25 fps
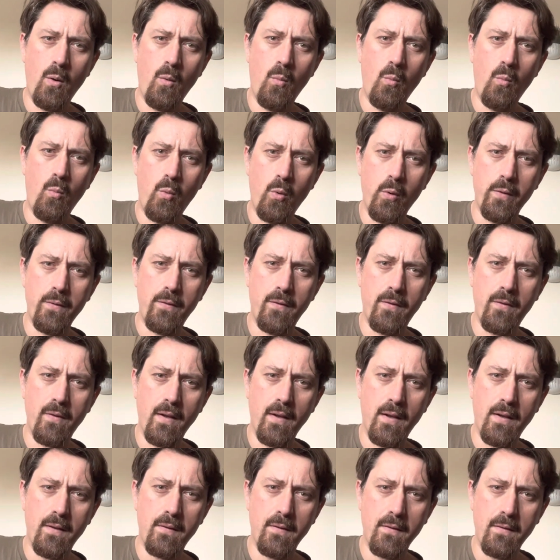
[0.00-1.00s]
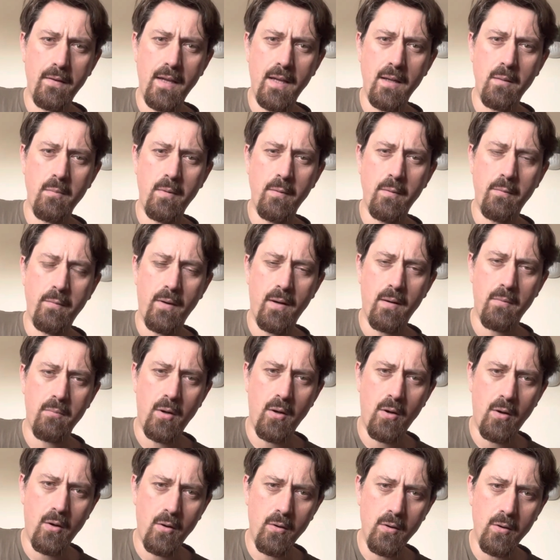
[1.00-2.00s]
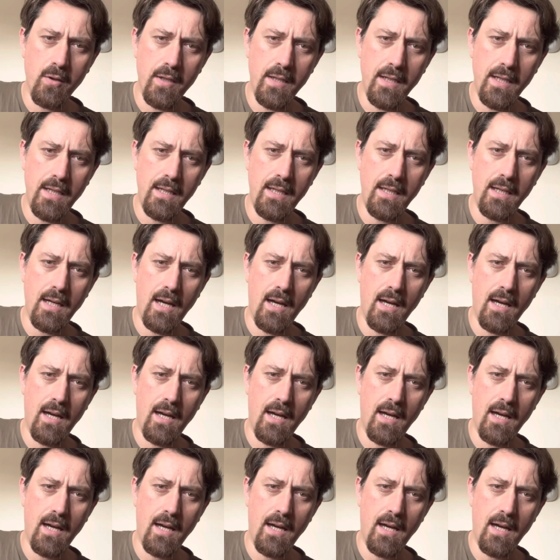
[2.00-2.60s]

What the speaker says: woods, a sustainably farmed mahogany.